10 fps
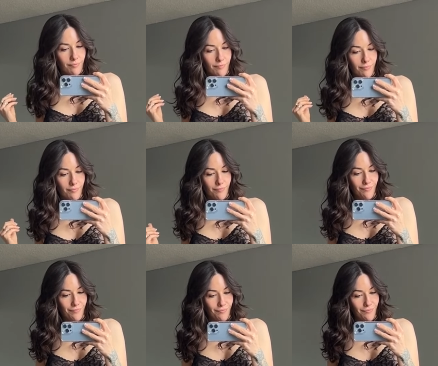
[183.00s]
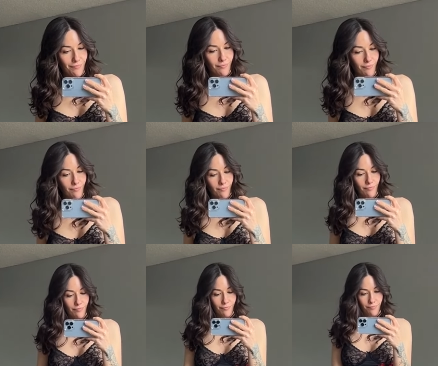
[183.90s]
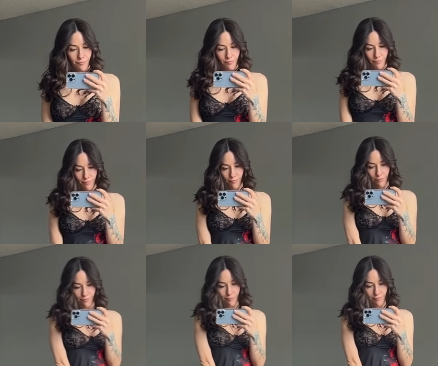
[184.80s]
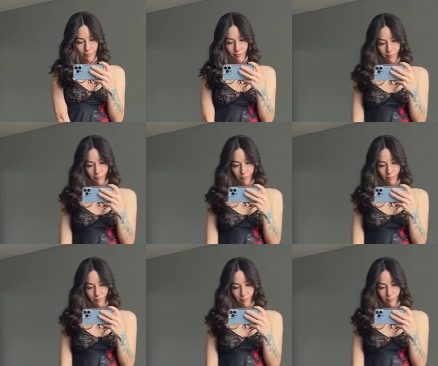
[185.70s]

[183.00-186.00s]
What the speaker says: Nothing is said.